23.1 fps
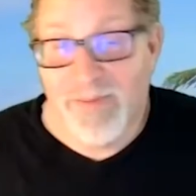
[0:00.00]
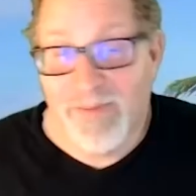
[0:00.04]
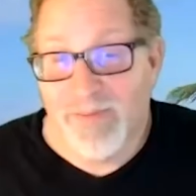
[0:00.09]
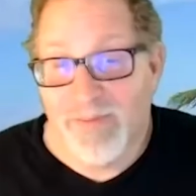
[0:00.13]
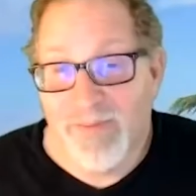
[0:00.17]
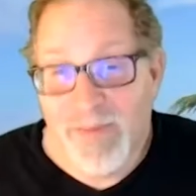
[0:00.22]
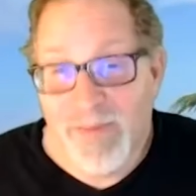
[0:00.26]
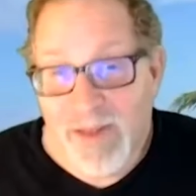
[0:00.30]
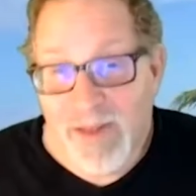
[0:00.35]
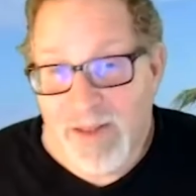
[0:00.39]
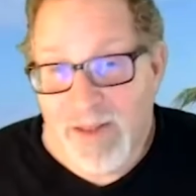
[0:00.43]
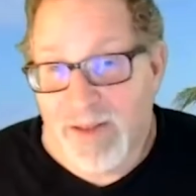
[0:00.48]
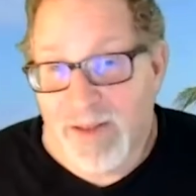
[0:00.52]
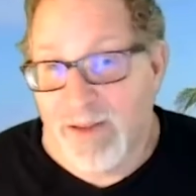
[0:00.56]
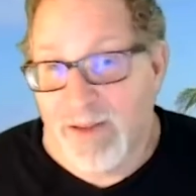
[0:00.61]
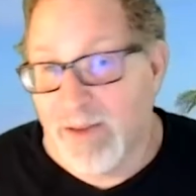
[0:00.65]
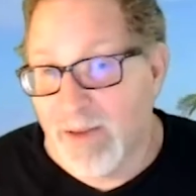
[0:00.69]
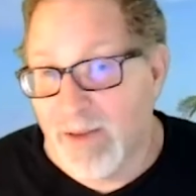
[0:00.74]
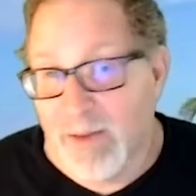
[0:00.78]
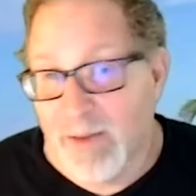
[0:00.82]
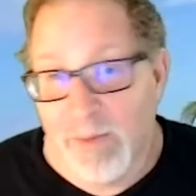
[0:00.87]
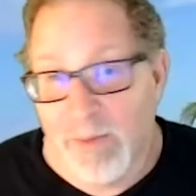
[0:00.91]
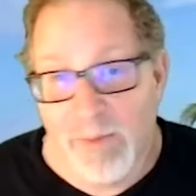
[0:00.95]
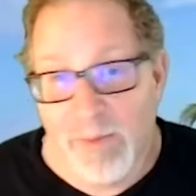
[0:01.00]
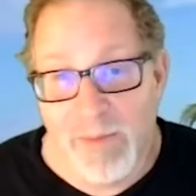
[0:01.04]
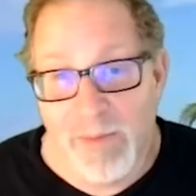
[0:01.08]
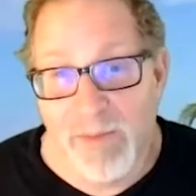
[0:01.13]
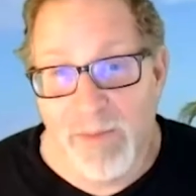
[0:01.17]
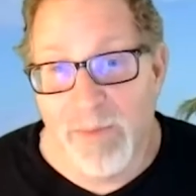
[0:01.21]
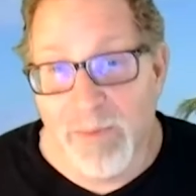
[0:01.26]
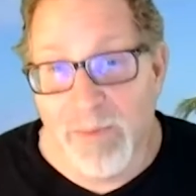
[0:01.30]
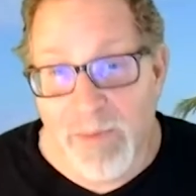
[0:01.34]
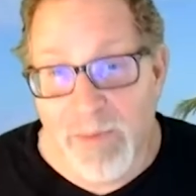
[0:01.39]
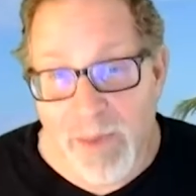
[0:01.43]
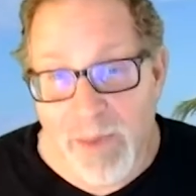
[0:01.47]
uh, because
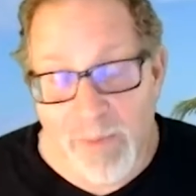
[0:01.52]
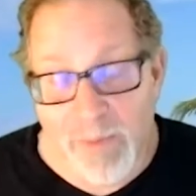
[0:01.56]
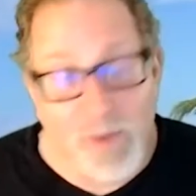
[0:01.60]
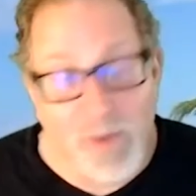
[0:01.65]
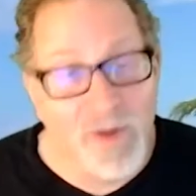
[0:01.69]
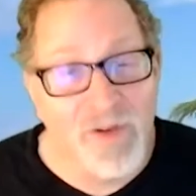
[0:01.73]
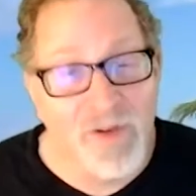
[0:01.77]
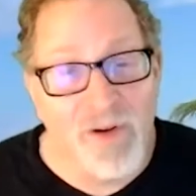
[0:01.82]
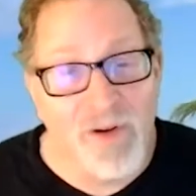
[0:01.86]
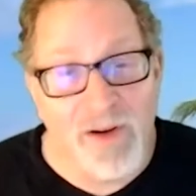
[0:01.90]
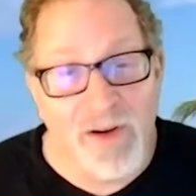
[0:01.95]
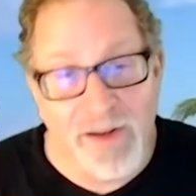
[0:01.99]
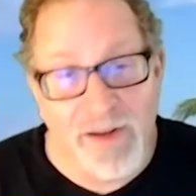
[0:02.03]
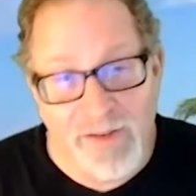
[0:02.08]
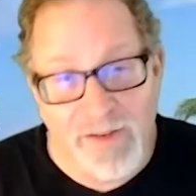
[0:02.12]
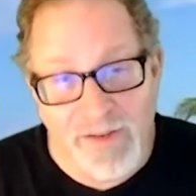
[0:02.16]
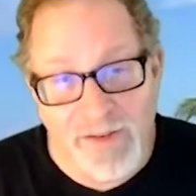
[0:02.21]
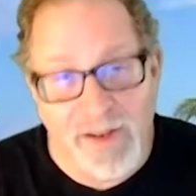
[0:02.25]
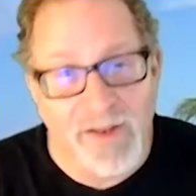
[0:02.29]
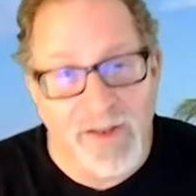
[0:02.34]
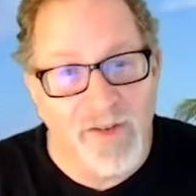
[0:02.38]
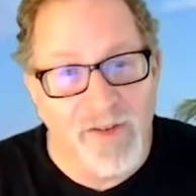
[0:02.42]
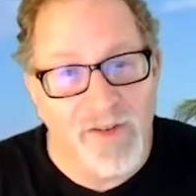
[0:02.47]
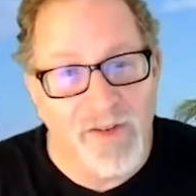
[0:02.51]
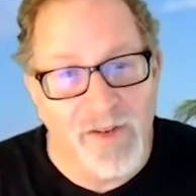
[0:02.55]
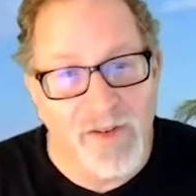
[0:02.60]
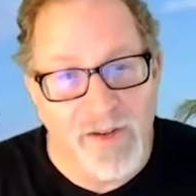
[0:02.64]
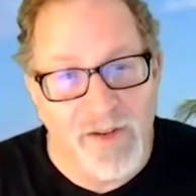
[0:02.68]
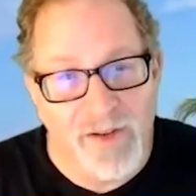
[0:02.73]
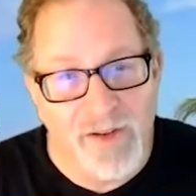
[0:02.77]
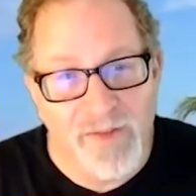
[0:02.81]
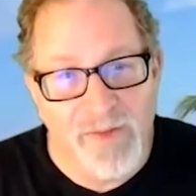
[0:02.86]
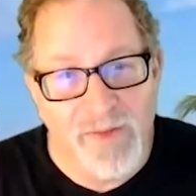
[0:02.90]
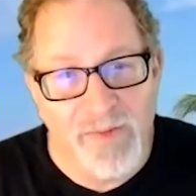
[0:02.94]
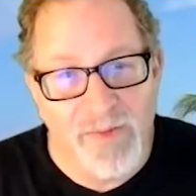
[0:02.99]
the, my books are an
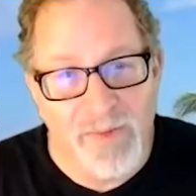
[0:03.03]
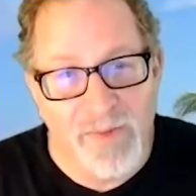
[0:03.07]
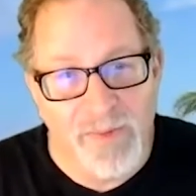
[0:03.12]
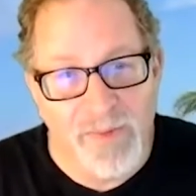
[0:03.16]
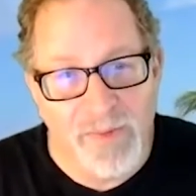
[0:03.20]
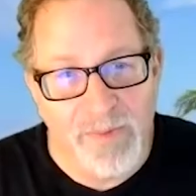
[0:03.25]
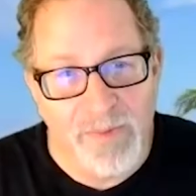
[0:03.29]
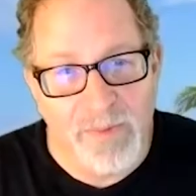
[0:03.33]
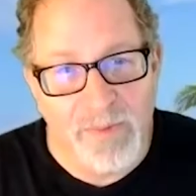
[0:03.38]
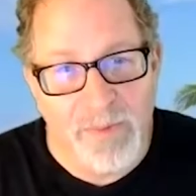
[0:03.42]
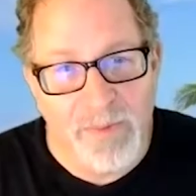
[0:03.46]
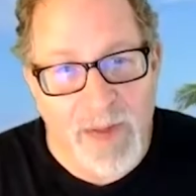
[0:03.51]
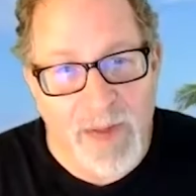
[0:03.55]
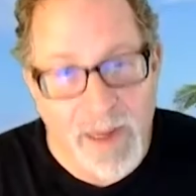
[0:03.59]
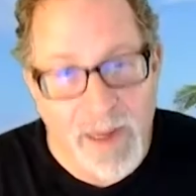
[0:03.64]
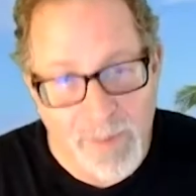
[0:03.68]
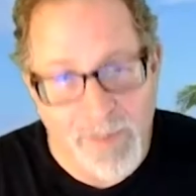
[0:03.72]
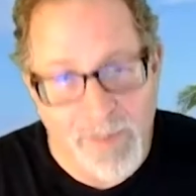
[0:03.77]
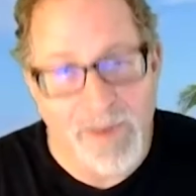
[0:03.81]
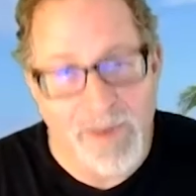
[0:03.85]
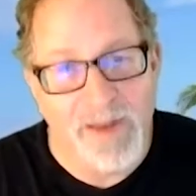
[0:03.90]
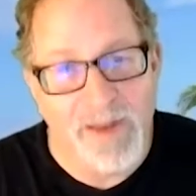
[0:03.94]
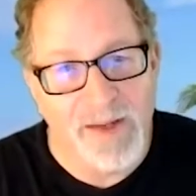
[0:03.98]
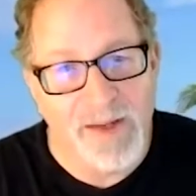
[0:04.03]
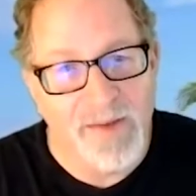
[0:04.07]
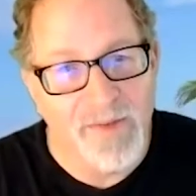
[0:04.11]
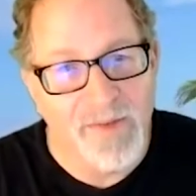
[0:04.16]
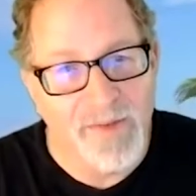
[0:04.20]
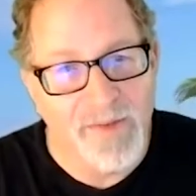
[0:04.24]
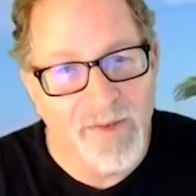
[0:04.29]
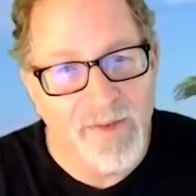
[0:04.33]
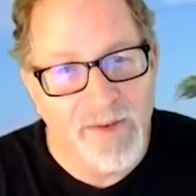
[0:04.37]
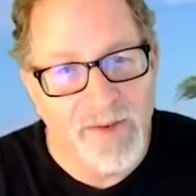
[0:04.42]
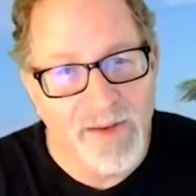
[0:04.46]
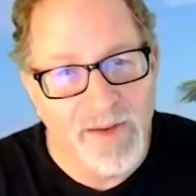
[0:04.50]
extension of my
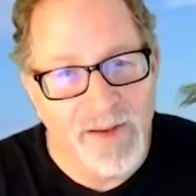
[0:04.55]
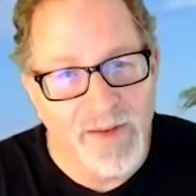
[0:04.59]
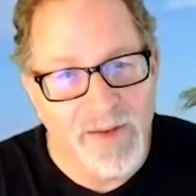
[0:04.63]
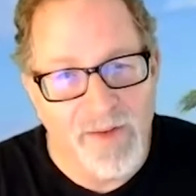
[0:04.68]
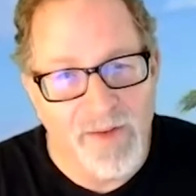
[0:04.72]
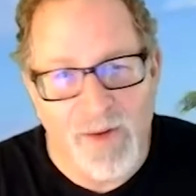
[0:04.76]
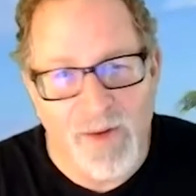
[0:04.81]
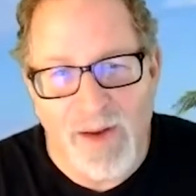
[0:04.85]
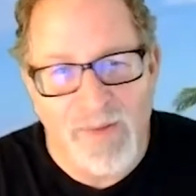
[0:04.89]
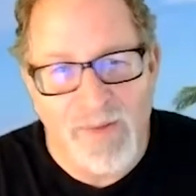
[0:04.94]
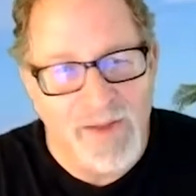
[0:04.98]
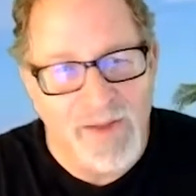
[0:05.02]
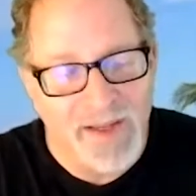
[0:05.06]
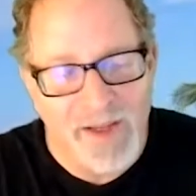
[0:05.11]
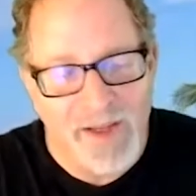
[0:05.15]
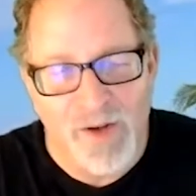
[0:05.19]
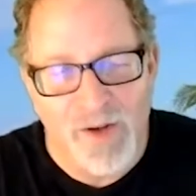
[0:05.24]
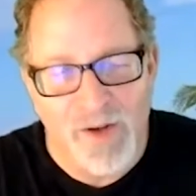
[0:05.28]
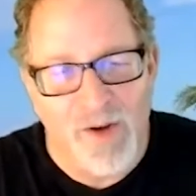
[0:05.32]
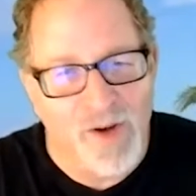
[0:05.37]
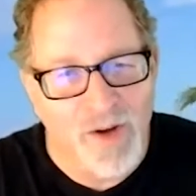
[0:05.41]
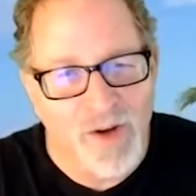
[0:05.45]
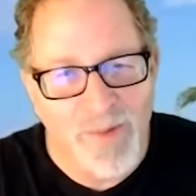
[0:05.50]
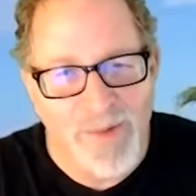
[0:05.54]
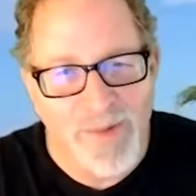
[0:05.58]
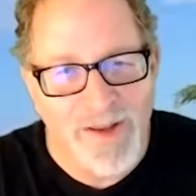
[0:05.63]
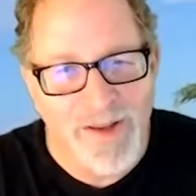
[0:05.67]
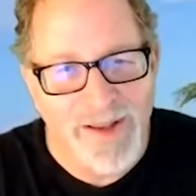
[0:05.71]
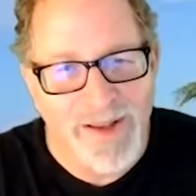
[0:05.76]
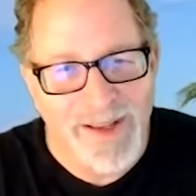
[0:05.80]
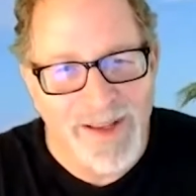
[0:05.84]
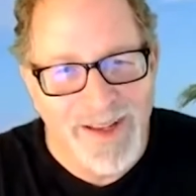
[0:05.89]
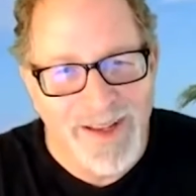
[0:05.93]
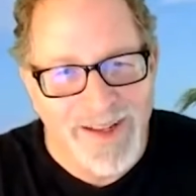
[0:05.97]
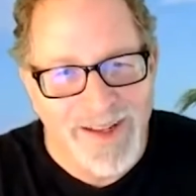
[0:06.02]
beliefs. And so everything you heard
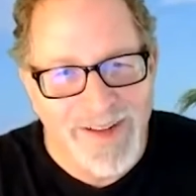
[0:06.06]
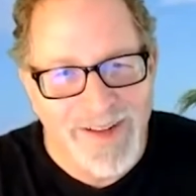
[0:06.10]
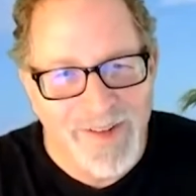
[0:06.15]
me